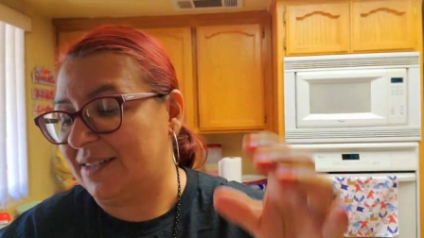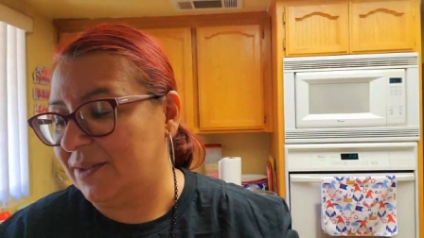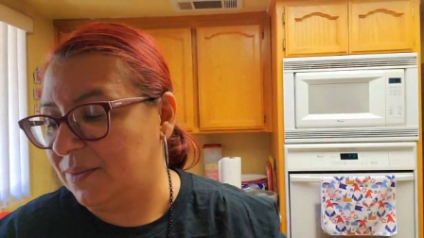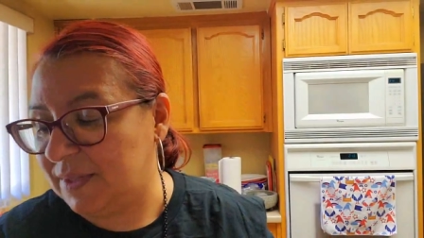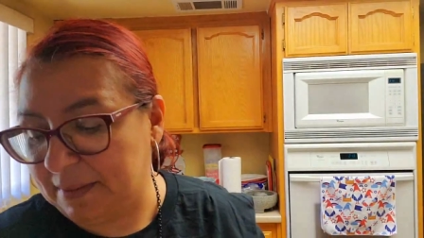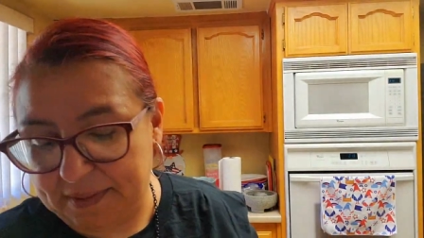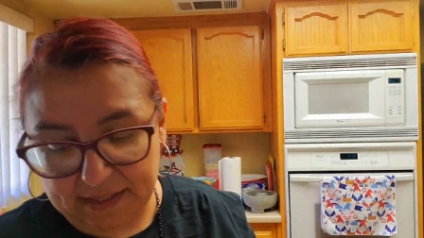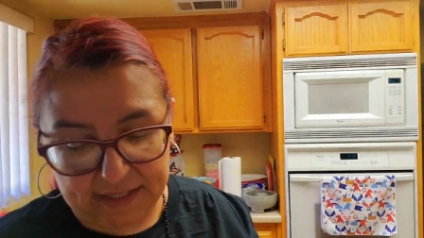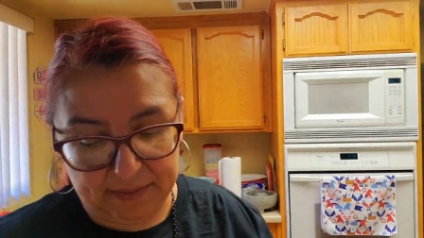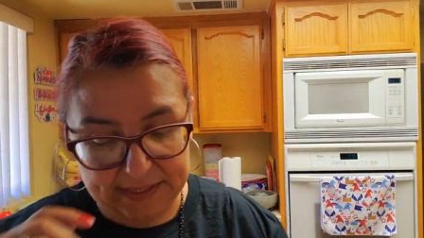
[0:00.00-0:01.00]
I don't know why, but
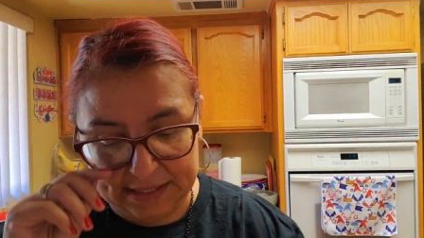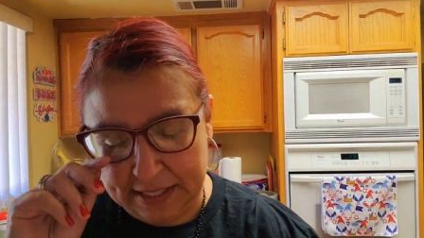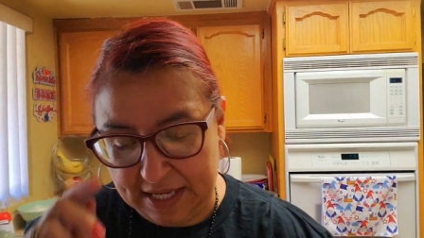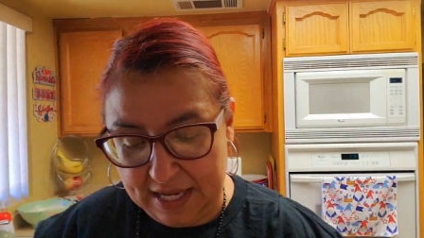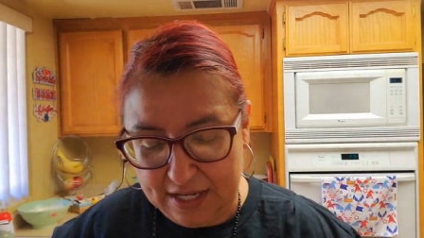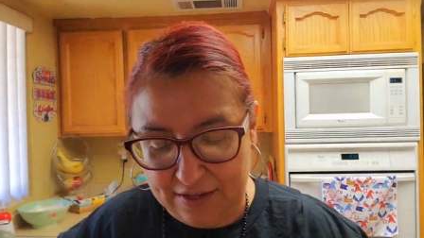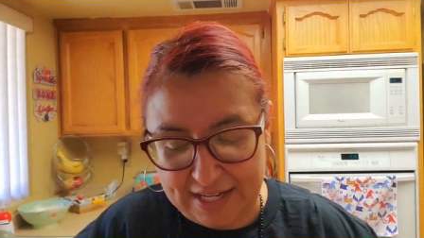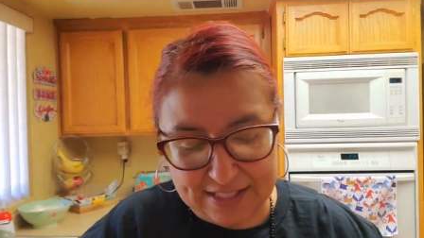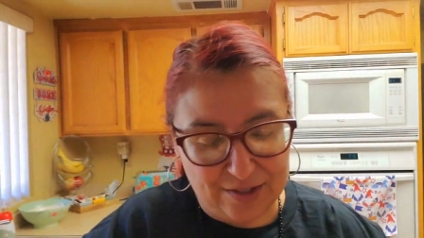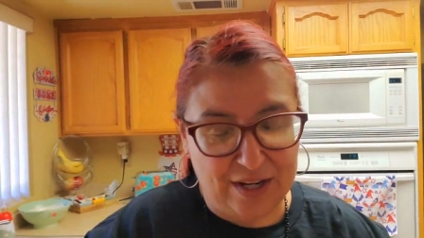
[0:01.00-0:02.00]
anyways. You
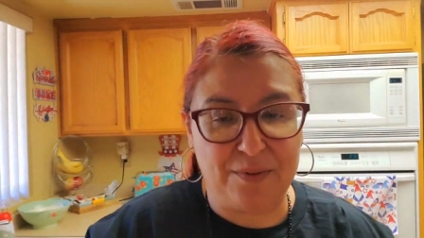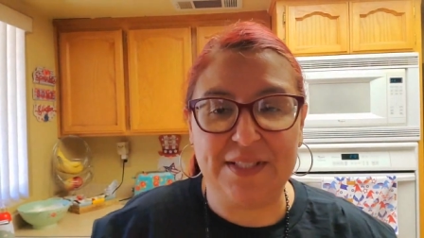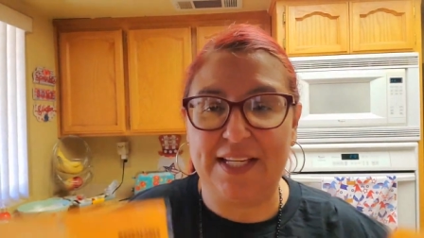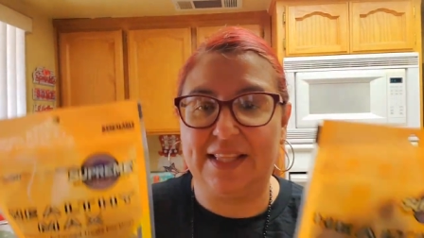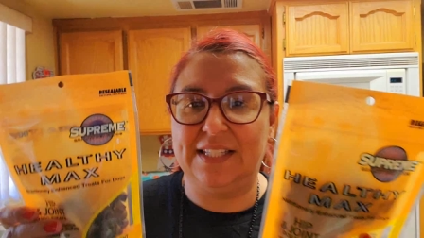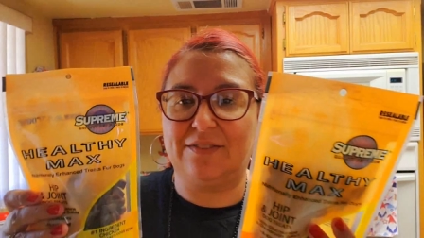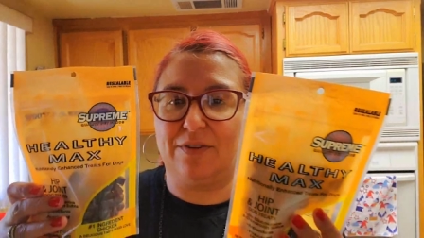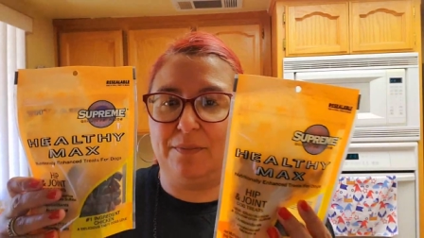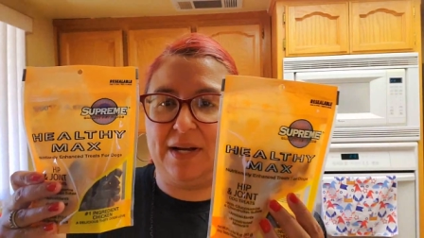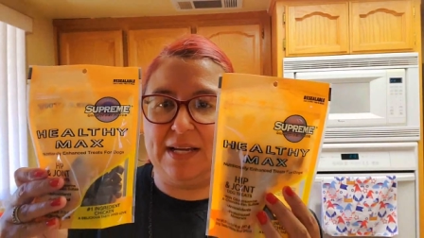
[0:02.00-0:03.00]
guys know I always get these
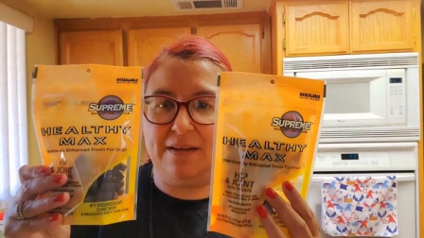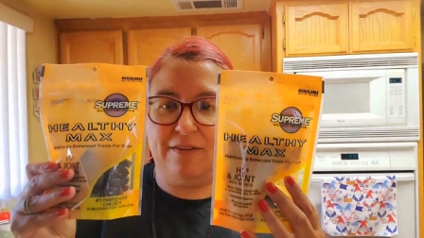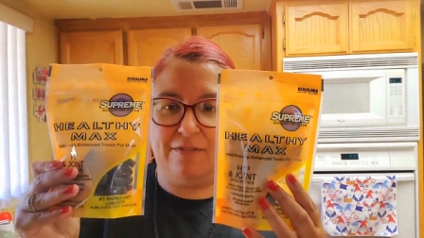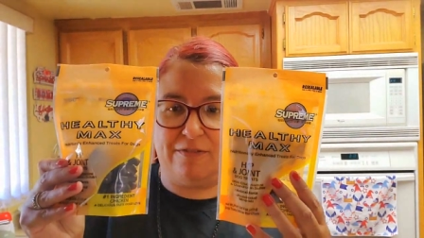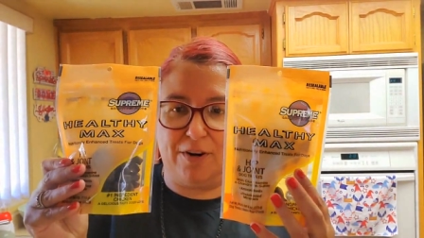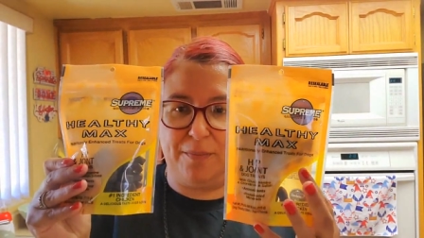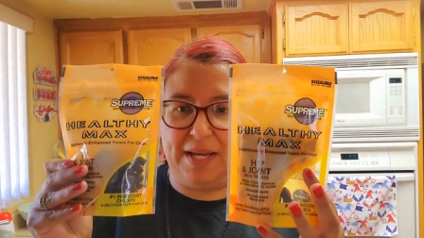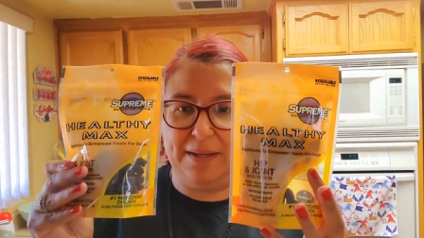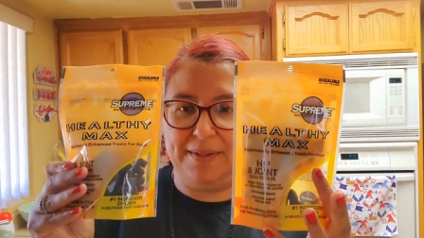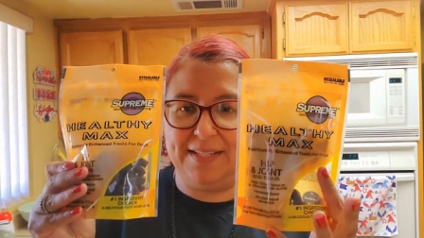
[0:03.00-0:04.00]
for my fur
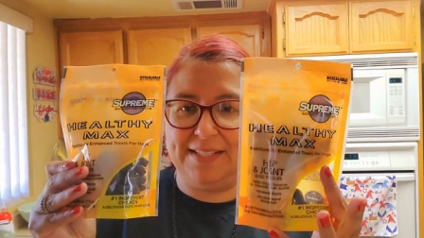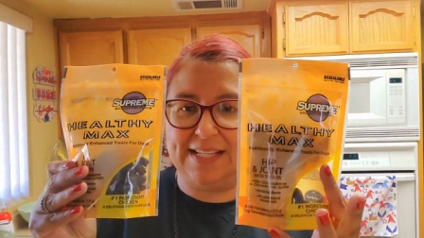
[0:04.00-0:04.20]
babies.